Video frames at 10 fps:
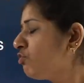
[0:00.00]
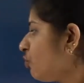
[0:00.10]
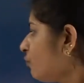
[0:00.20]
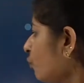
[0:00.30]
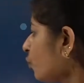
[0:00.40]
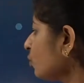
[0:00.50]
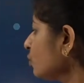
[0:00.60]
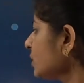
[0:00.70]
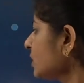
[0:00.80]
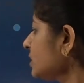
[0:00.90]
So
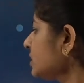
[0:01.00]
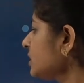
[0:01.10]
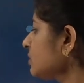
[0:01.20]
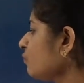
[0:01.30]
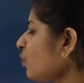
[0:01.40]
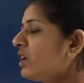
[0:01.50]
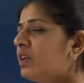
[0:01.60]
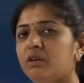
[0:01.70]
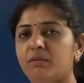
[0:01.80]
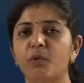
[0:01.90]
photosynthesis,
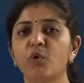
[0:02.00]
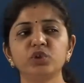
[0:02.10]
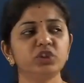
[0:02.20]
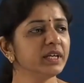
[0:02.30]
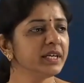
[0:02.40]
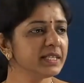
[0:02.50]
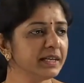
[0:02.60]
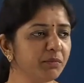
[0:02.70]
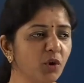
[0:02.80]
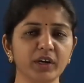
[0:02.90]
what portion is
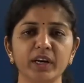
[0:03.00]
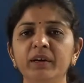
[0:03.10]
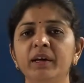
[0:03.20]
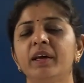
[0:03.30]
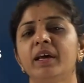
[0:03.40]
important?